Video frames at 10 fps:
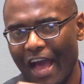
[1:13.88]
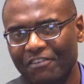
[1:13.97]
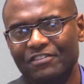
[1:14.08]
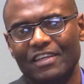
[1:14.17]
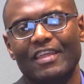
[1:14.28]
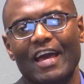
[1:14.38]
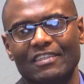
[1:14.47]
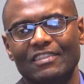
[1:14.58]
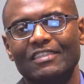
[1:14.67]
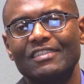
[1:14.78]
After
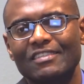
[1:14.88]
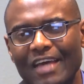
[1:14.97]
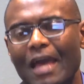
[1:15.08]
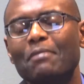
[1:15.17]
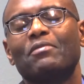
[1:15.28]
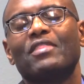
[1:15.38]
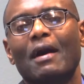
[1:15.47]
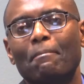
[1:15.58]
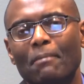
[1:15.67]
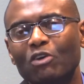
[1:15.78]
that, type
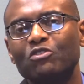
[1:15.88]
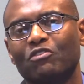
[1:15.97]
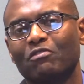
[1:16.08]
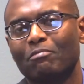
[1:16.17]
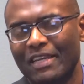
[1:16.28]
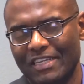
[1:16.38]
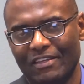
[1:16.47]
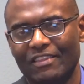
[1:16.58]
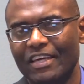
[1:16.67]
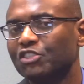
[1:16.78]
the amount of
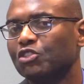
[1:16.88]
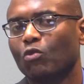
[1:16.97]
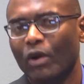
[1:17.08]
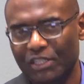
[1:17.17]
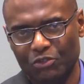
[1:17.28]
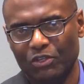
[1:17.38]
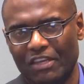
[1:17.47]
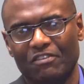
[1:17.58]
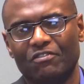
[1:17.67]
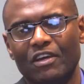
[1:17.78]
money that you want to
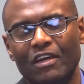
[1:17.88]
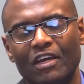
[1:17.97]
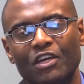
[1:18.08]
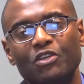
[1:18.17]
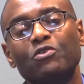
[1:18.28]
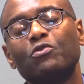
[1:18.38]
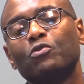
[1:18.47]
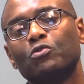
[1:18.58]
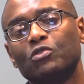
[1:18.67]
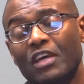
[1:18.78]
give.
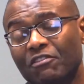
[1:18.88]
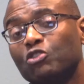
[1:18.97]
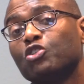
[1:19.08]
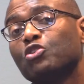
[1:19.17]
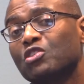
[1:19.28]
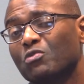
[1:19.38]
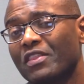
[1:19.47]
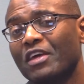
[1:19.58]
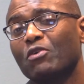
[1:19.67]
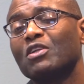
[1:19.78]
You have to choose
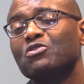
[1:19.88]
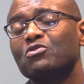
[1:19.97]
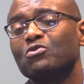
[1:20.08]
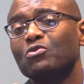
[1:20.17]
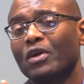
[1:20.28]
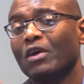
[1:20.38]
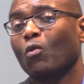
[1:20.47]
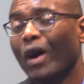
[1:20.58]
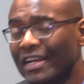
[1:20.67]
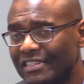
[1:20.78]
whether you want to do a
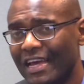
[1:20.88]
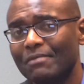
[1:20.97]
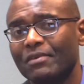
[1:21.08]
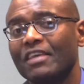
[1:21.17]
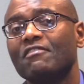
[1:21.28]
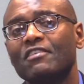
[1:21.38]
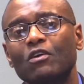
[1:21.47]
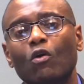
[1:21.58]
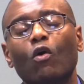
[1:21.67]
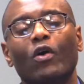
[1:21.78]
one-time
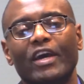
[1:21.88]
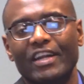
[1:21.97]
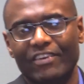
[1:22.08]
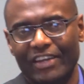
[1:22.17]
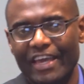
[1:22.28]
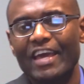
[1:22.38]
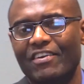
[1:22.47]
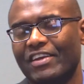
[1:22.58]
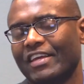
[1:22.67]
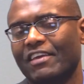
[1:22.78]
giving or a
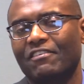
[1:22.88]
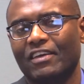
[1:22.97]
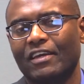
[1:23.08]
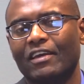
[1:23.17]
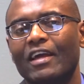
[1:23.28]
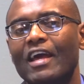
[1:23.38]
recurring giving.